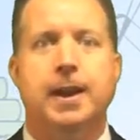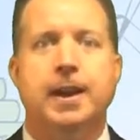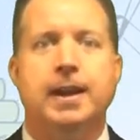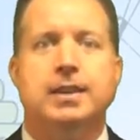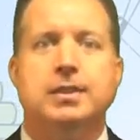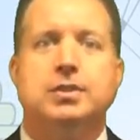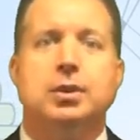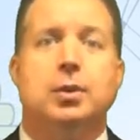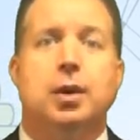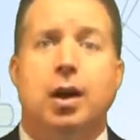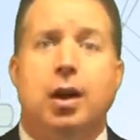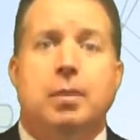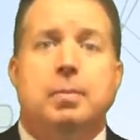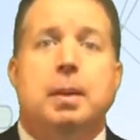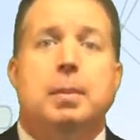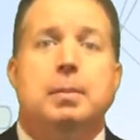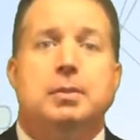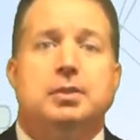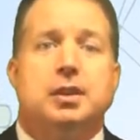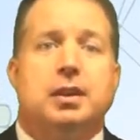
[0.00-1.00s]
So our
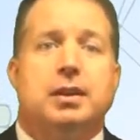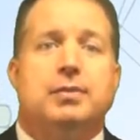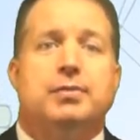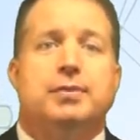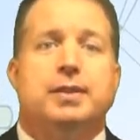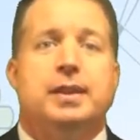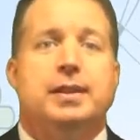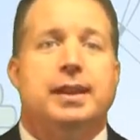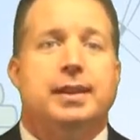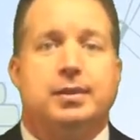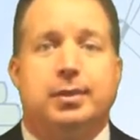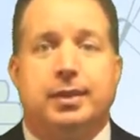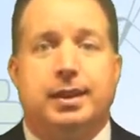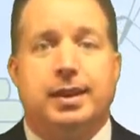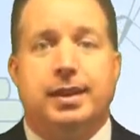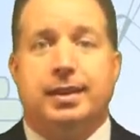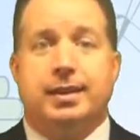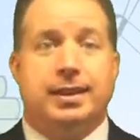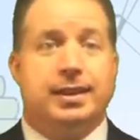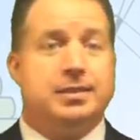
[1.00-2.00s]
members are going to feel like they're
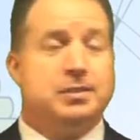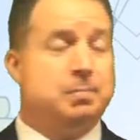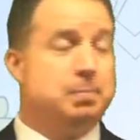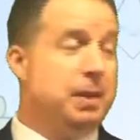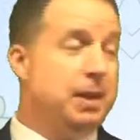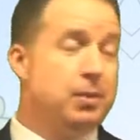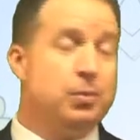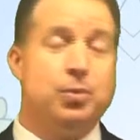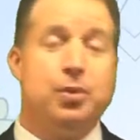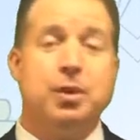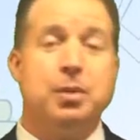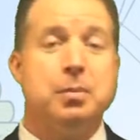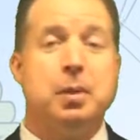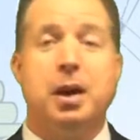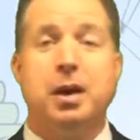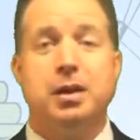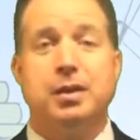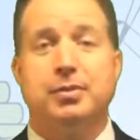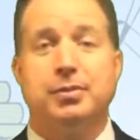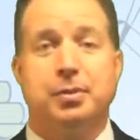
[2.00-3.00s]
getting a nice big warm
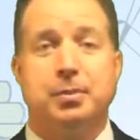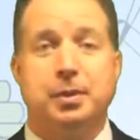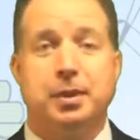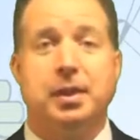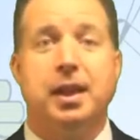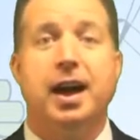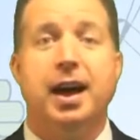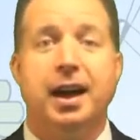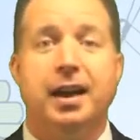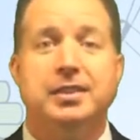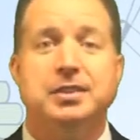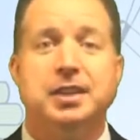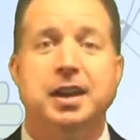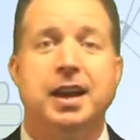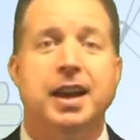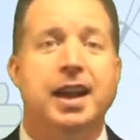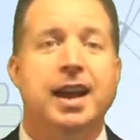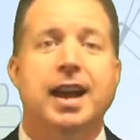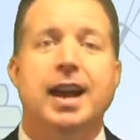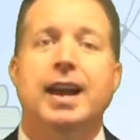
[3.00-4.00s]
hug from the lodge,
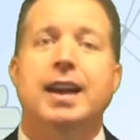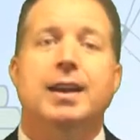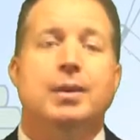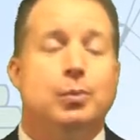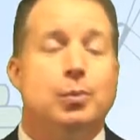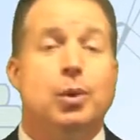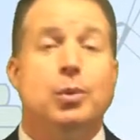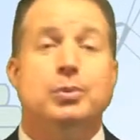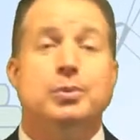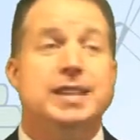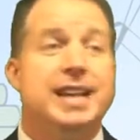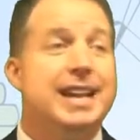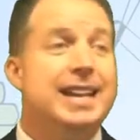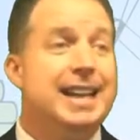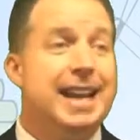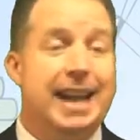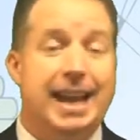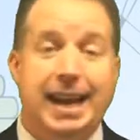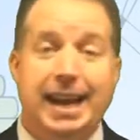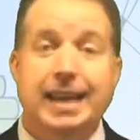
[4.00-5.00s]
and it won't
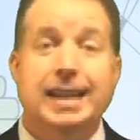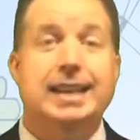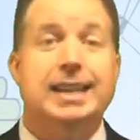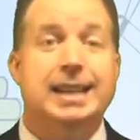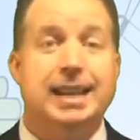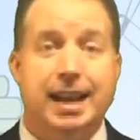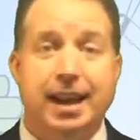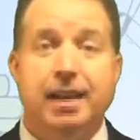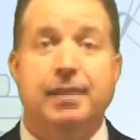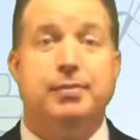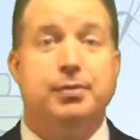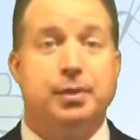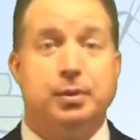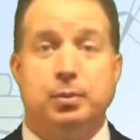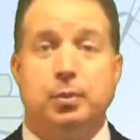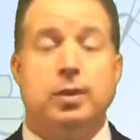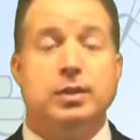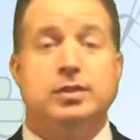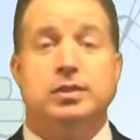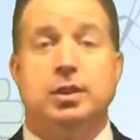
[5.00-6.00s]
take any effort
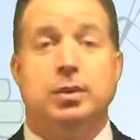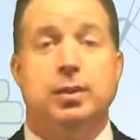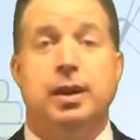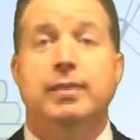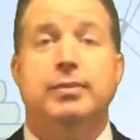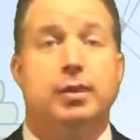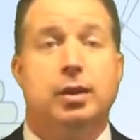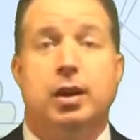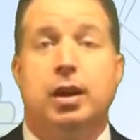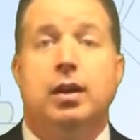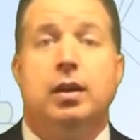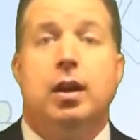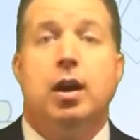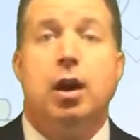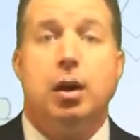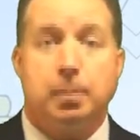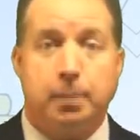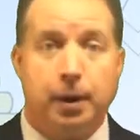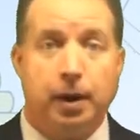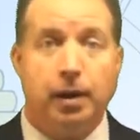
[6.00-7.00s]
whatsoever on
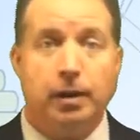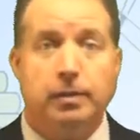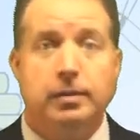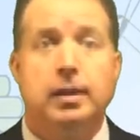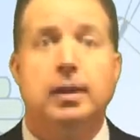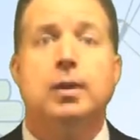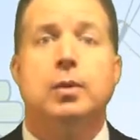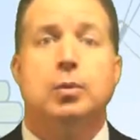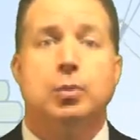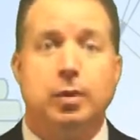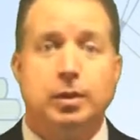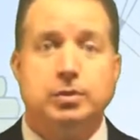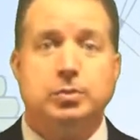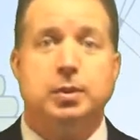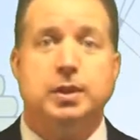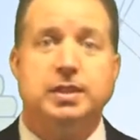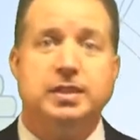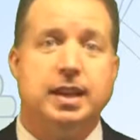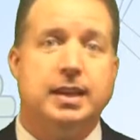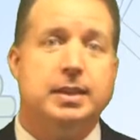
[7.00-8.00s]
our part once
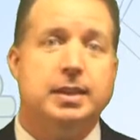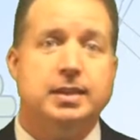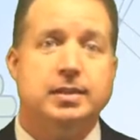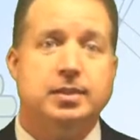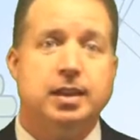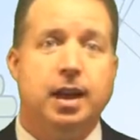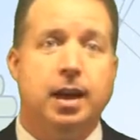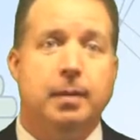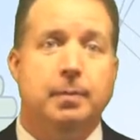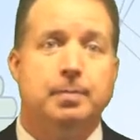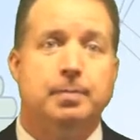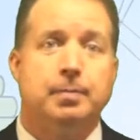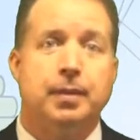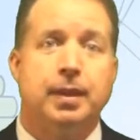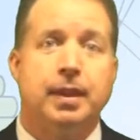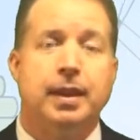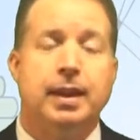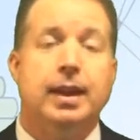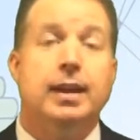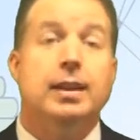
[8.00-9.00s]
we set this up.
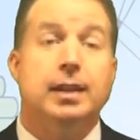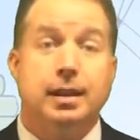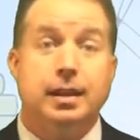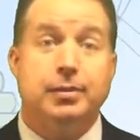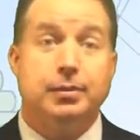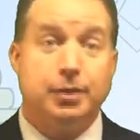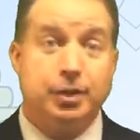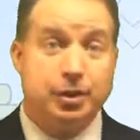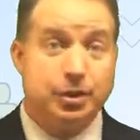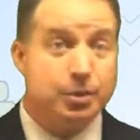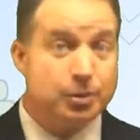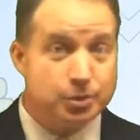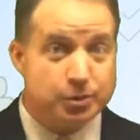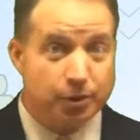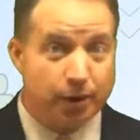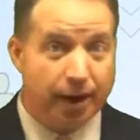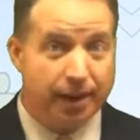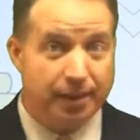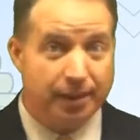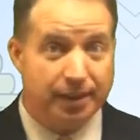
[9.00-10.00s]
And if you
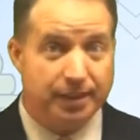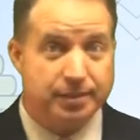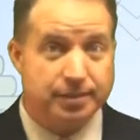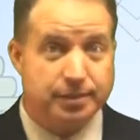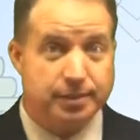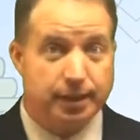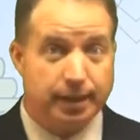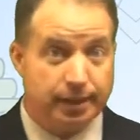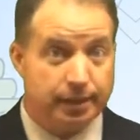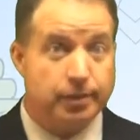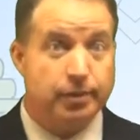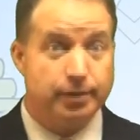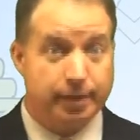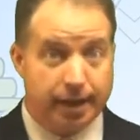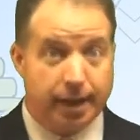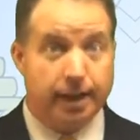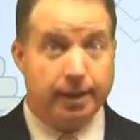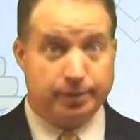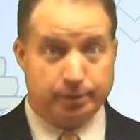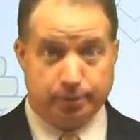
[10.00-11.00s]
try this and you're
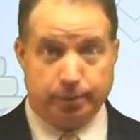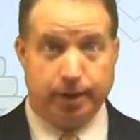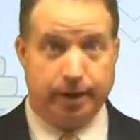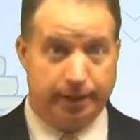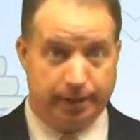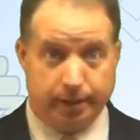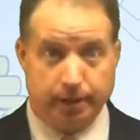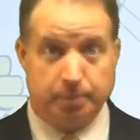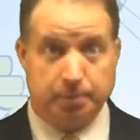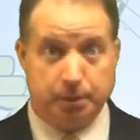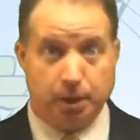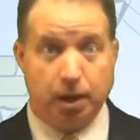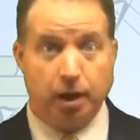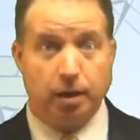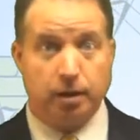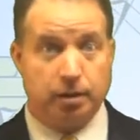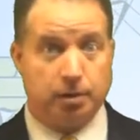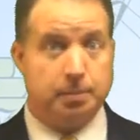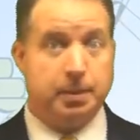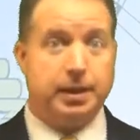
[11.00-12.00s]
not writing a
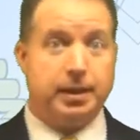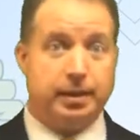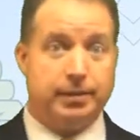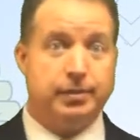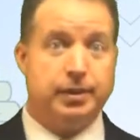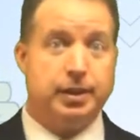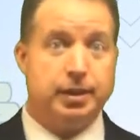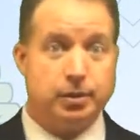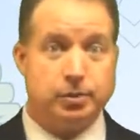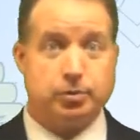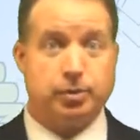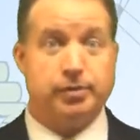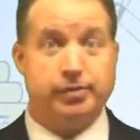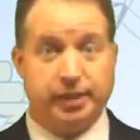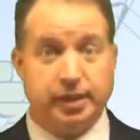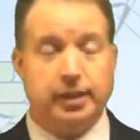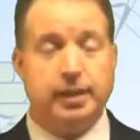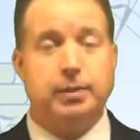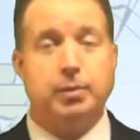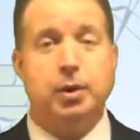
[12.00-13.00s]
blog or making videos
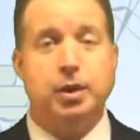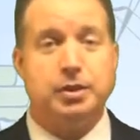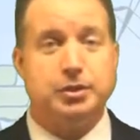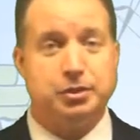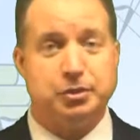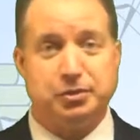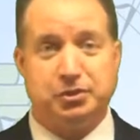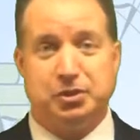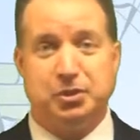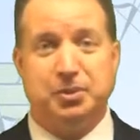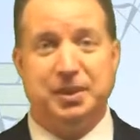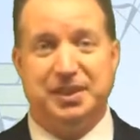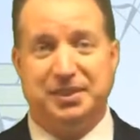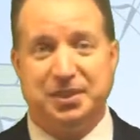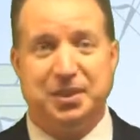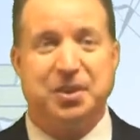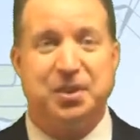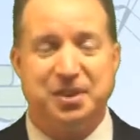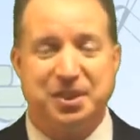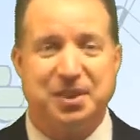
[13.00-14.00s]
revealing what you're doing to
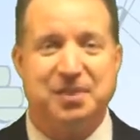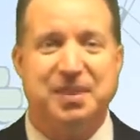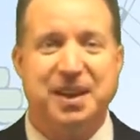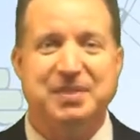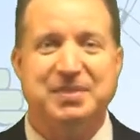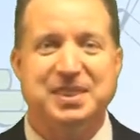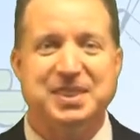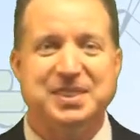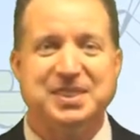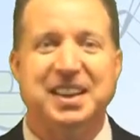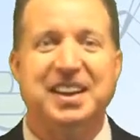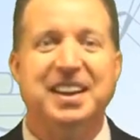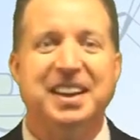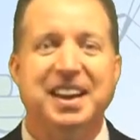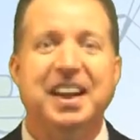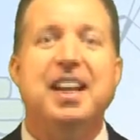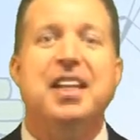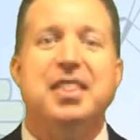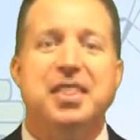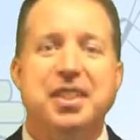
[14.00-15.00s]
all your members,
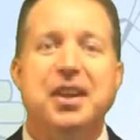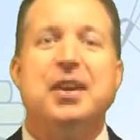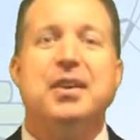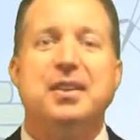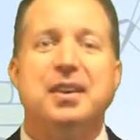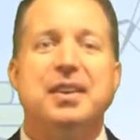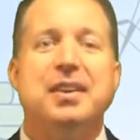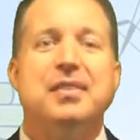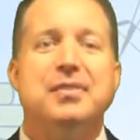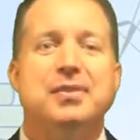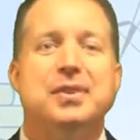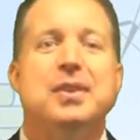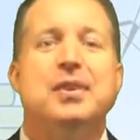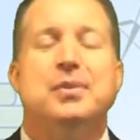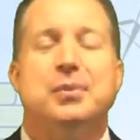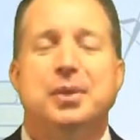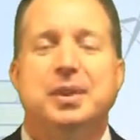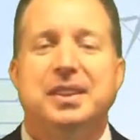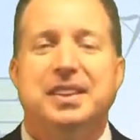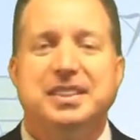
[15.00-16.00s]
they're going to feel
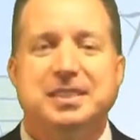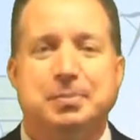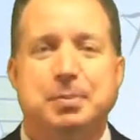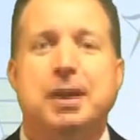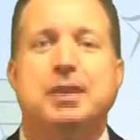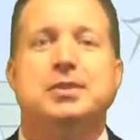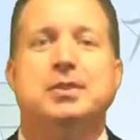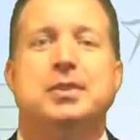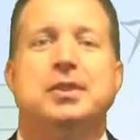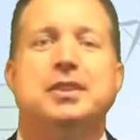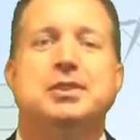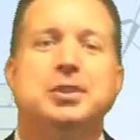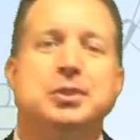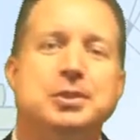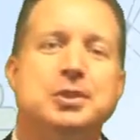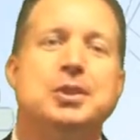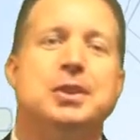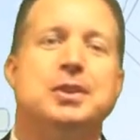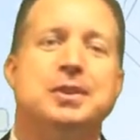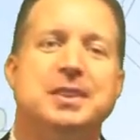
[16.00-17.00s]
really special that you
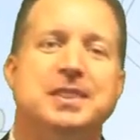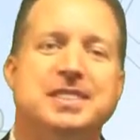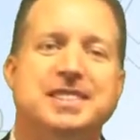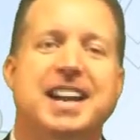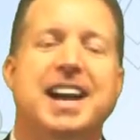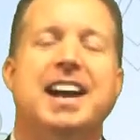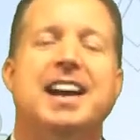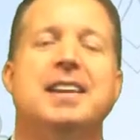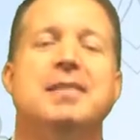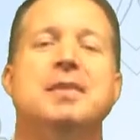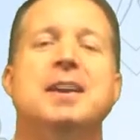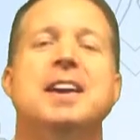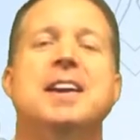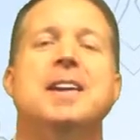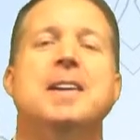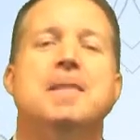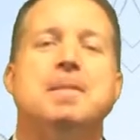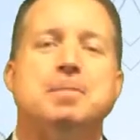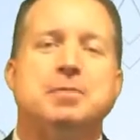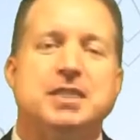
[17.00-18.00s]
took the time
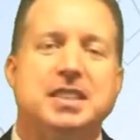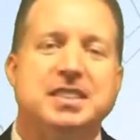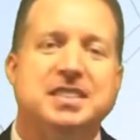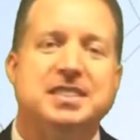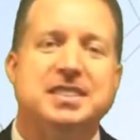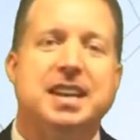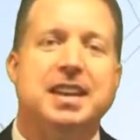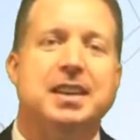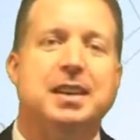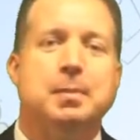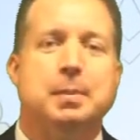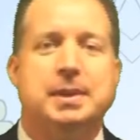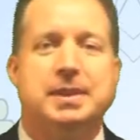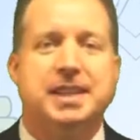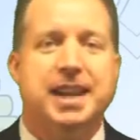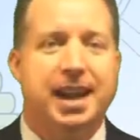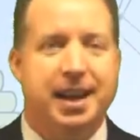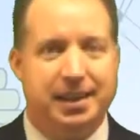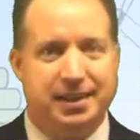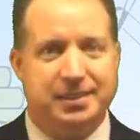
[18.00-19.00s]
to send them a
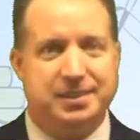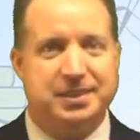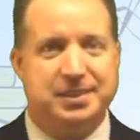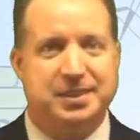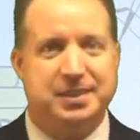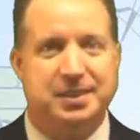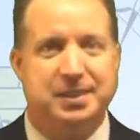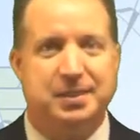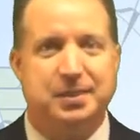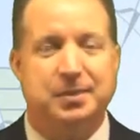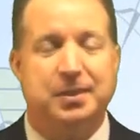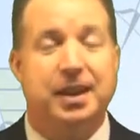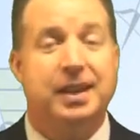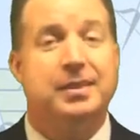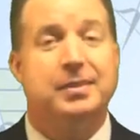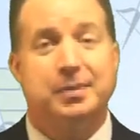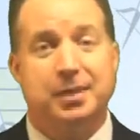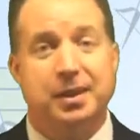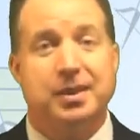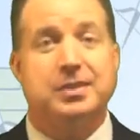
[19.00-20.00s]
text,
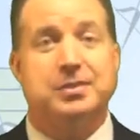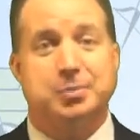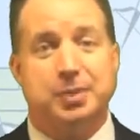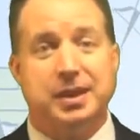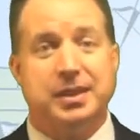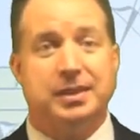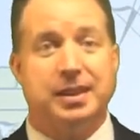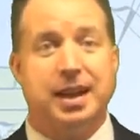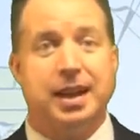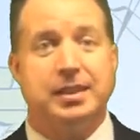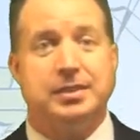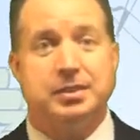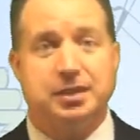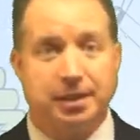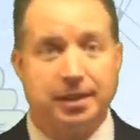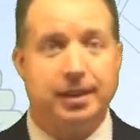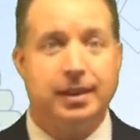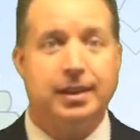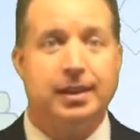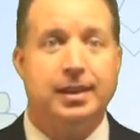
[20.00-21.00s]
right? Whereas Wheaton Lodge,
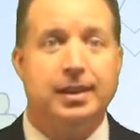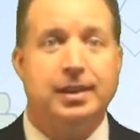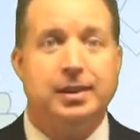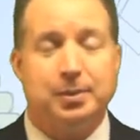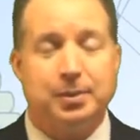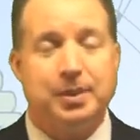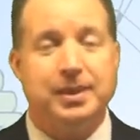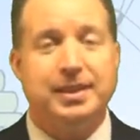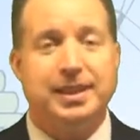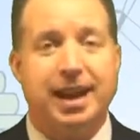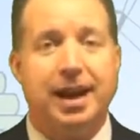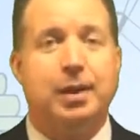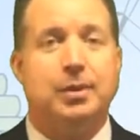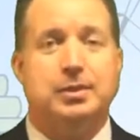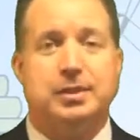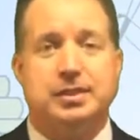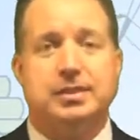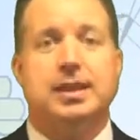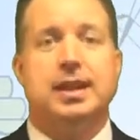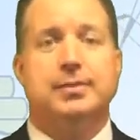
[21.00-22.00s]
we now
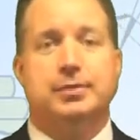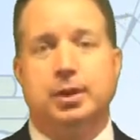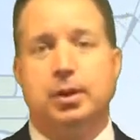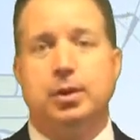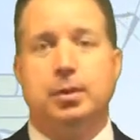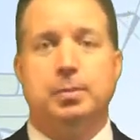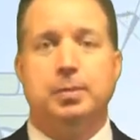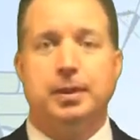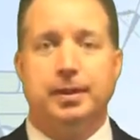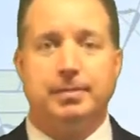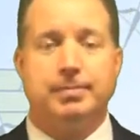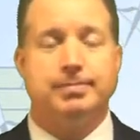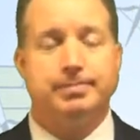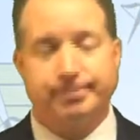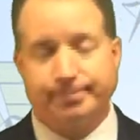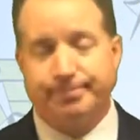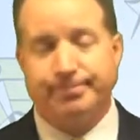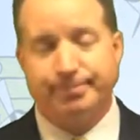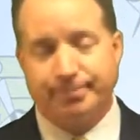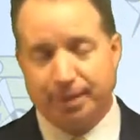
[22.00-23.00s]
just have to hope that
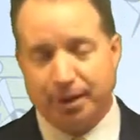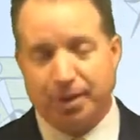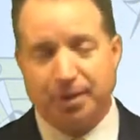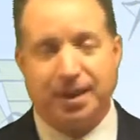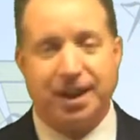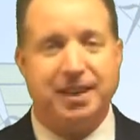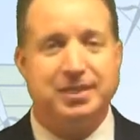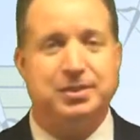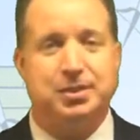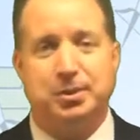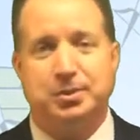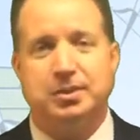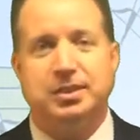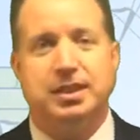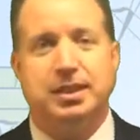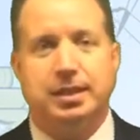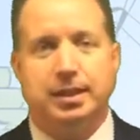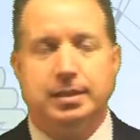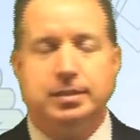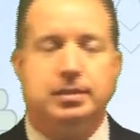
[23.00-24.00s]
our guys don't see
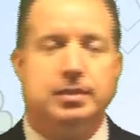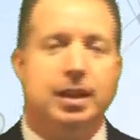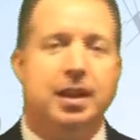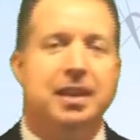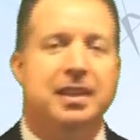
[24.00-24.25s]
this.